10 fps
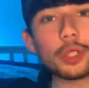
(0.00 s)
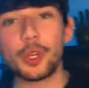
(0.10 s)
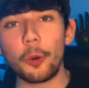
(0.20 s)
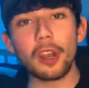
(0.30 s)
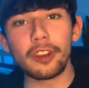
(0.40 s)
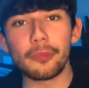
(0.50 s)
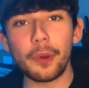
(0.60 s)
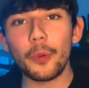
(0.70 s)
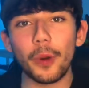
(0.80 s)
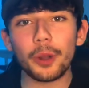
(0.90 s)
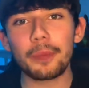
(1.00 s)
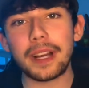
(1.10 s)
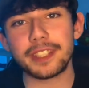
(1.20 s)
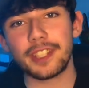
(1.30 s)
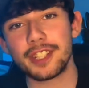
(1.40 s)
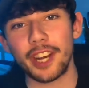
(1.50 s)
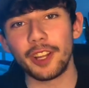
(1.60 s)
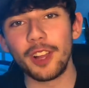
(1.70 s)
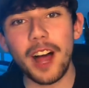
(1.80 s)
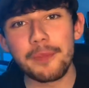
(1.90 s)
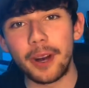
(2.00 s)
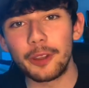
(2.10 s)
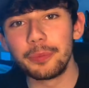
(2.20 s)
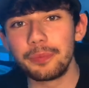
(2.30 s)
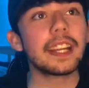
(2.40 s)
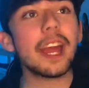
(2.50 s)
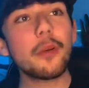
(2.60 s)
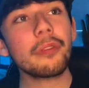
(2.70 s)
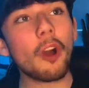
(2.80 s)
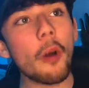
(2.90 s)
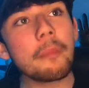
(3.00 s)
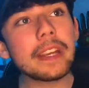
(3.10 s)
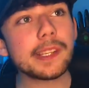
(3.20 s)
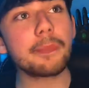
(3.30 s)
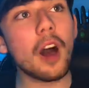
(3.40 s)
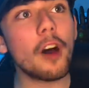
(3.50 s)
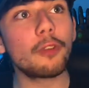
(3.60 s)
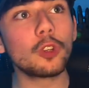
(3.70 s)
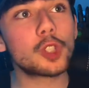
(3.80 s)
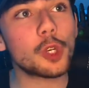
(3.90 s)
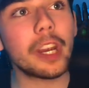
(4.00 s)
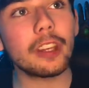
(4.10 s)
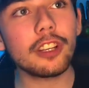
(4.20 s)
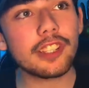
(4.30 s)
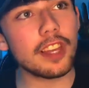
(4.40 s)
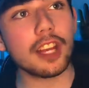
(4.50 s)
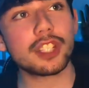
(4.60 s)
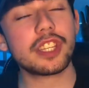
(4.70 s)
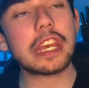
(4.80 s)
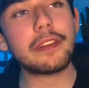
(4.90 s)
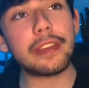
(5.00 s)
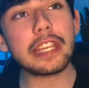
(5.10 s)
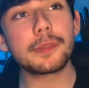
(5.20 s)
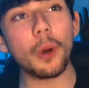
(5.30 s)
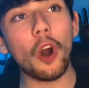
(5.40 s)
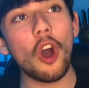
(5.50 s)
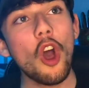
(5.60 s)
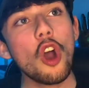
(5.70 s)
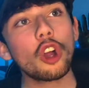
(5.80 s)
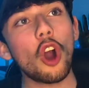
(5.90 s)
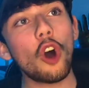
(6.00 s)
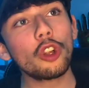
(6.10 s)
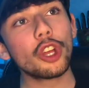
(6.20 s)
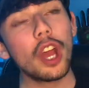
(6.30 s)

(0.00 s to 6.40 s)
What's going on, everybody? Welcome back to the channel. I'm Adam. Today we've got a Ms. Marvel trailer slash TV spot called